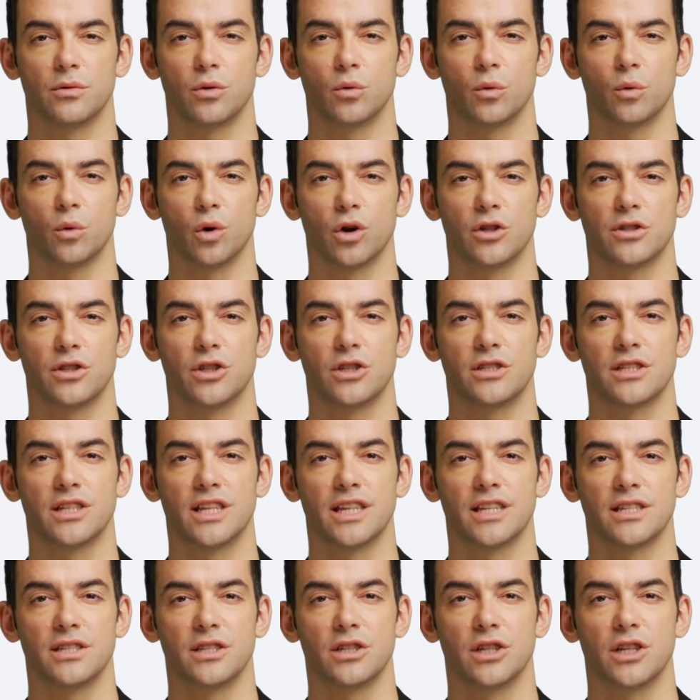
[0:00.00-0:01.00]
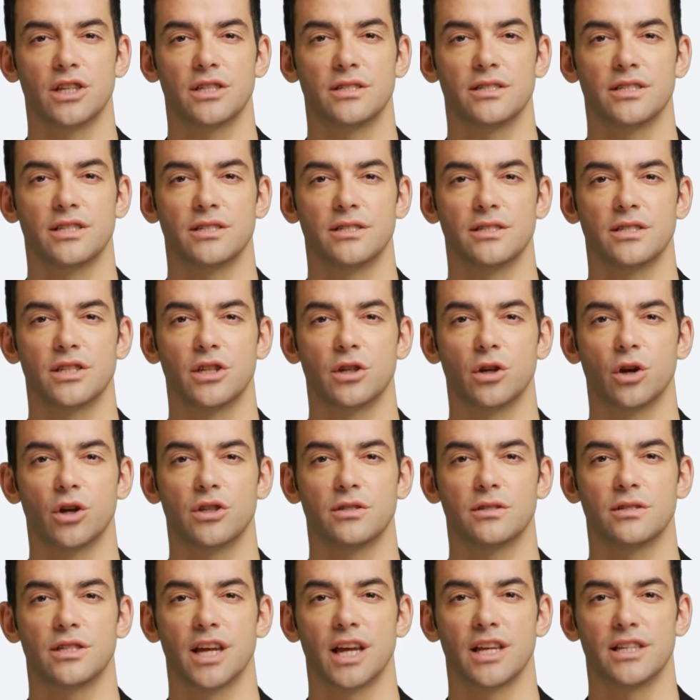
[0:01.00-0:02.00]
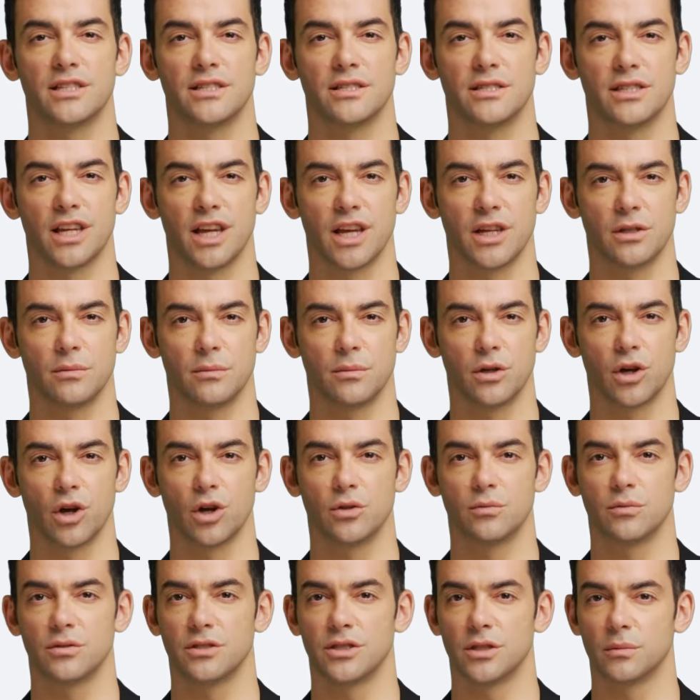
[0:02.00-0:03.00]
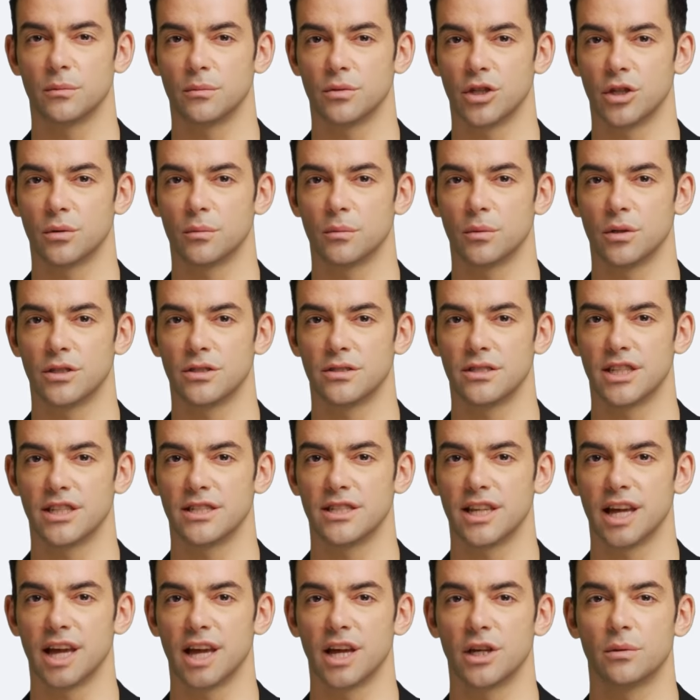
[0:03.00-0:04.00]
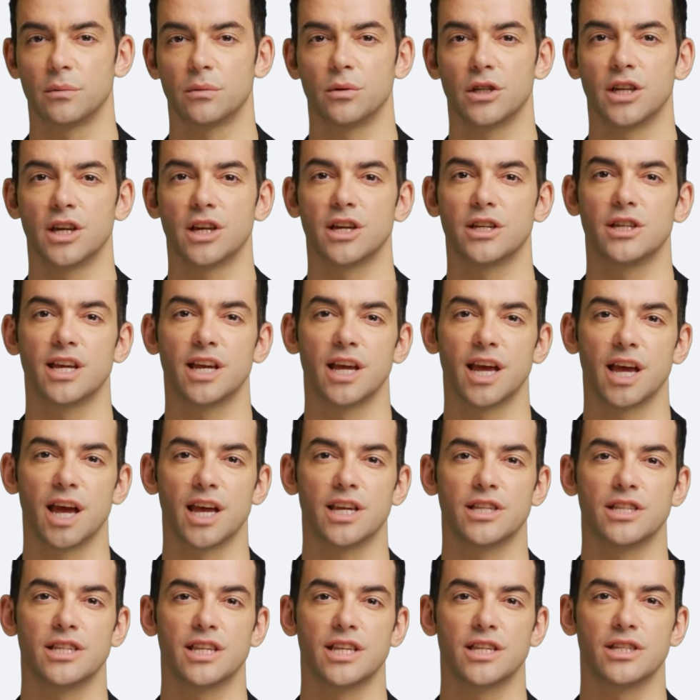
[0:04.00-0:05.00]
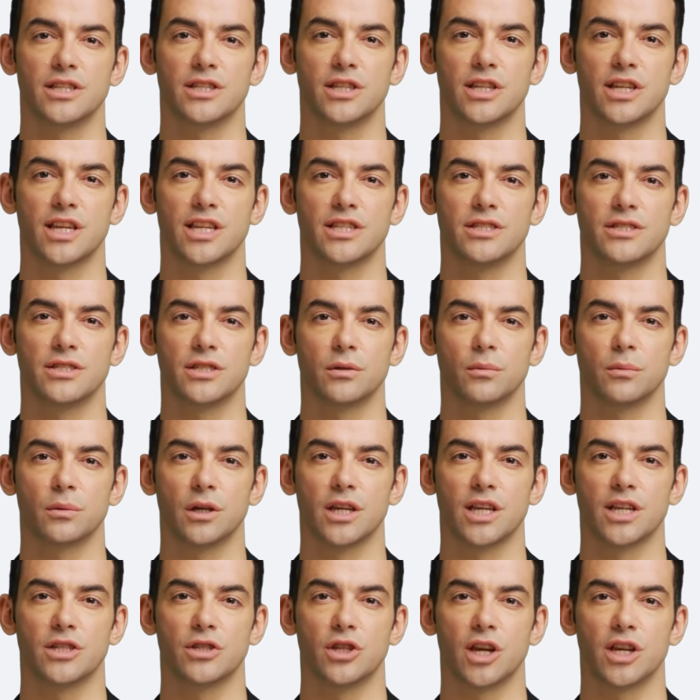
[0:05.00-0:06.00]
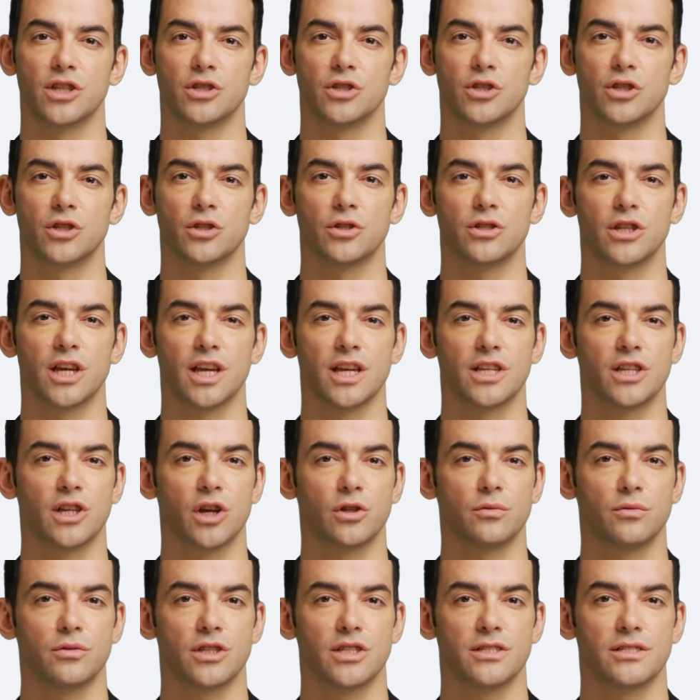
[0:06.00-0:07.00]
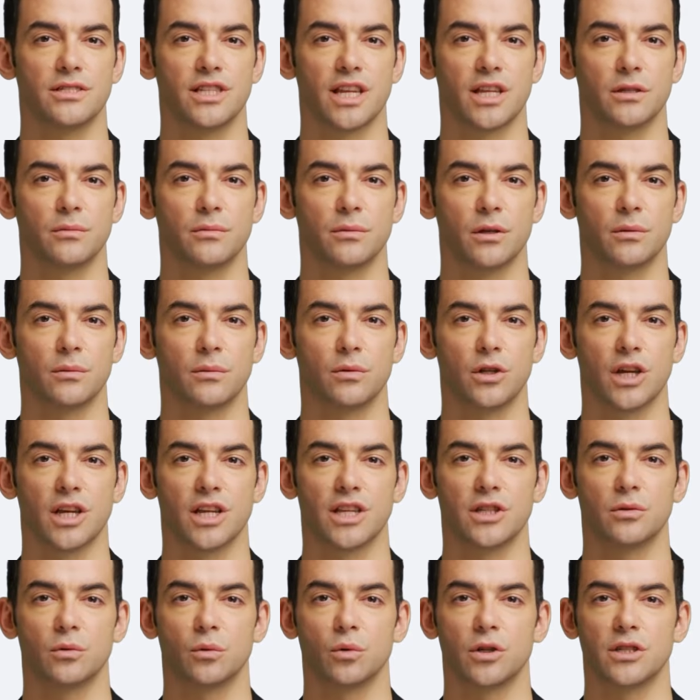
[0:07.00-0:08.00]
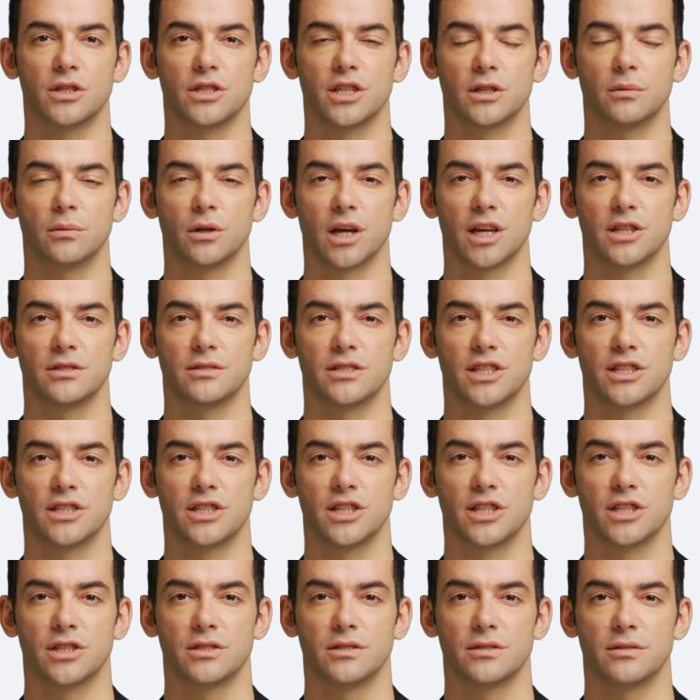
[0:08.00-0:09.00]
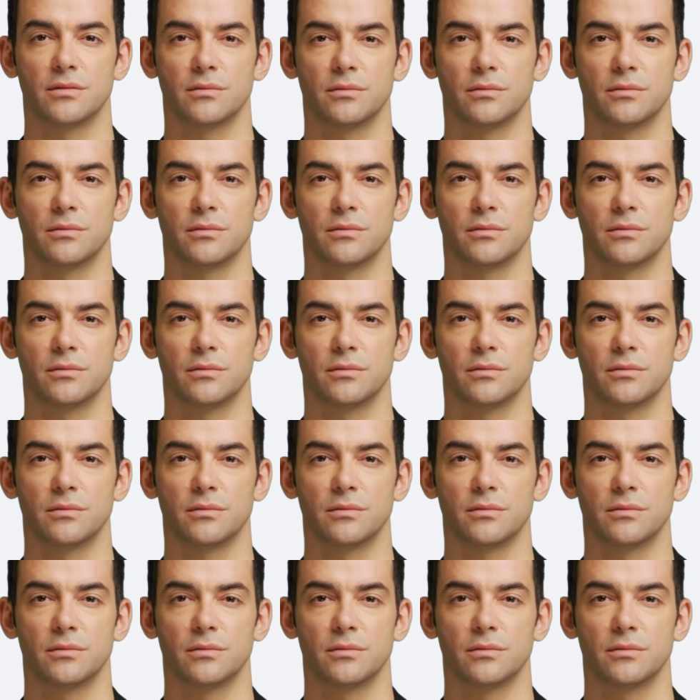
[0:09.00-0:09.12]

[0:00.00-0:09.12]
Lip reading: Water increases the contact time of 70% IPA and increase the penetration rate of the cell membrane with the bacteria.